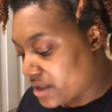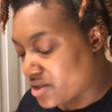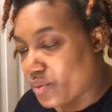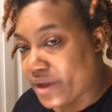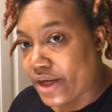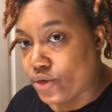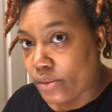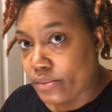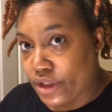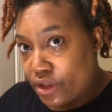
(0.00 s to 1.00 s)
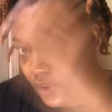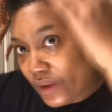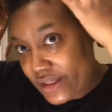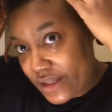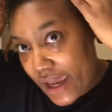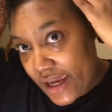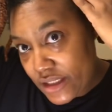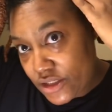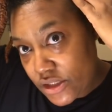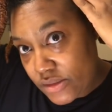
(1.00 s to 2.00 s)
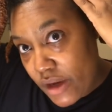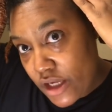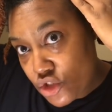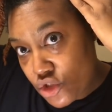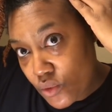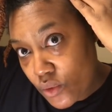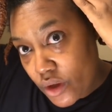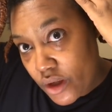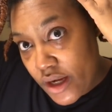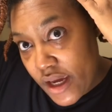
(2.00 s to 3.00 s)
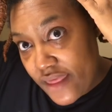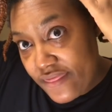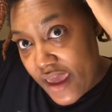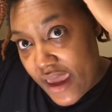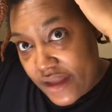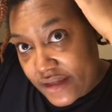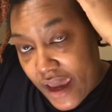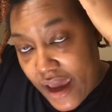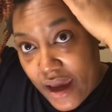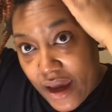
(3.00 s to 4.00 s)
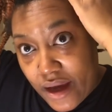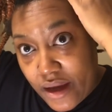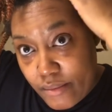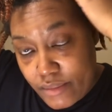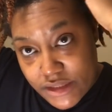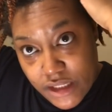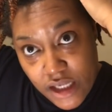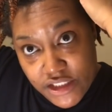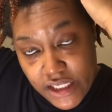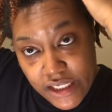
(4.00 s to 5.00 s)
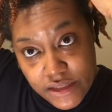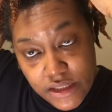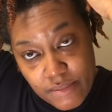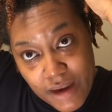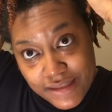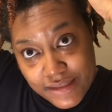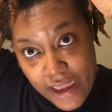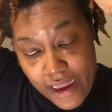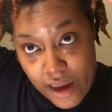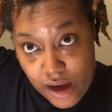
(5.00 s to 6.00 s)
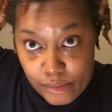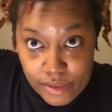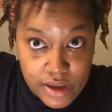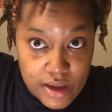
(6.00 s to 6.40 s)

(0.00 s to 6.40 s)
So what I normally do at night is just make sure that I massage it into my scalp,